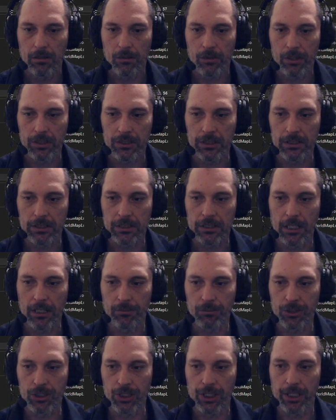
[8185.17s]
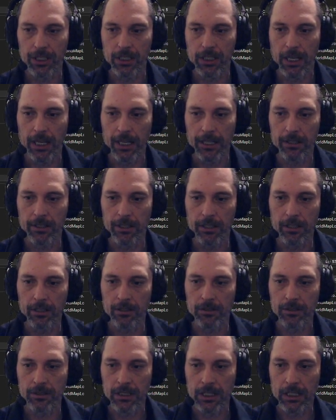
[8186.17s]
What is this dumb shit? I don't
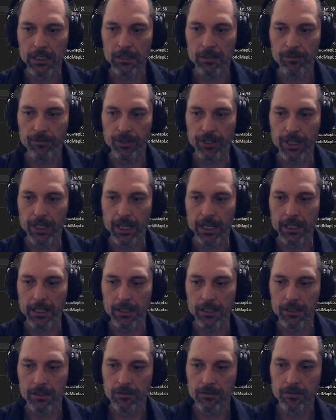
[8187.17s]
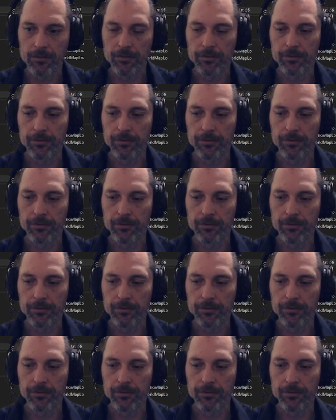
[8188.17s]
know. Get it the fuck out of here.